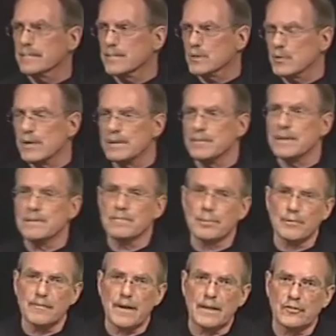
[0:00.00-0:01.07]
Treatment and
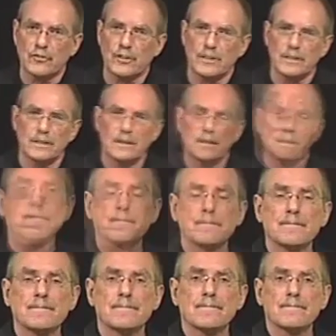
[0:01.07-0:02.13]
prevention.
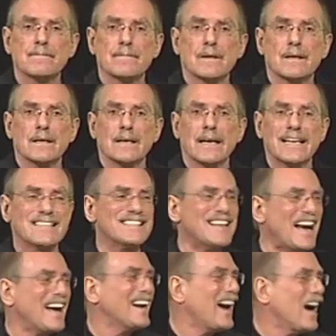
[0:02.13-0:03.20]
It's
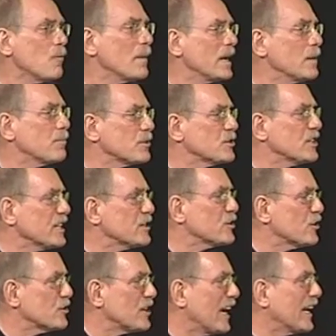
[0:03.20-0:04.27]
not many
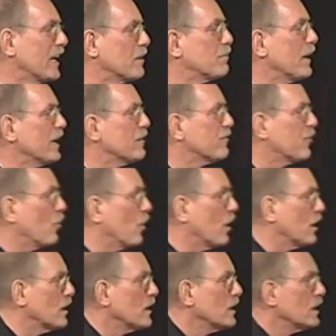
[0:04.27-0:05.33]
procedures I get paid
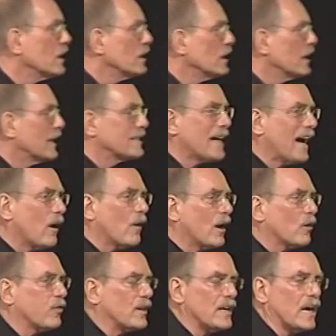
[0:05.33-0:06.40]
for, it's how
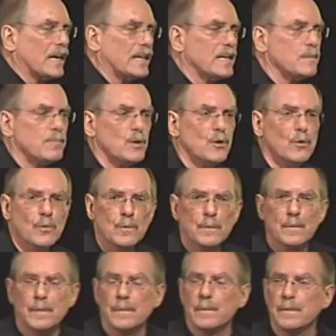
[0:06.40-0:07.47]
healthy I keep you.
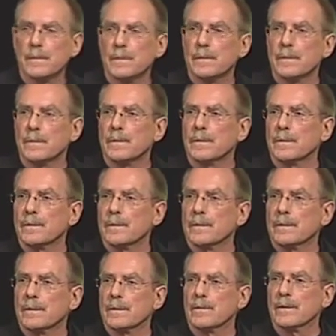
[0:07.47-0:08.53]

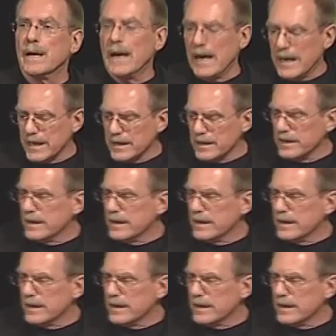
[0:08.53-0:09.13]
Okay?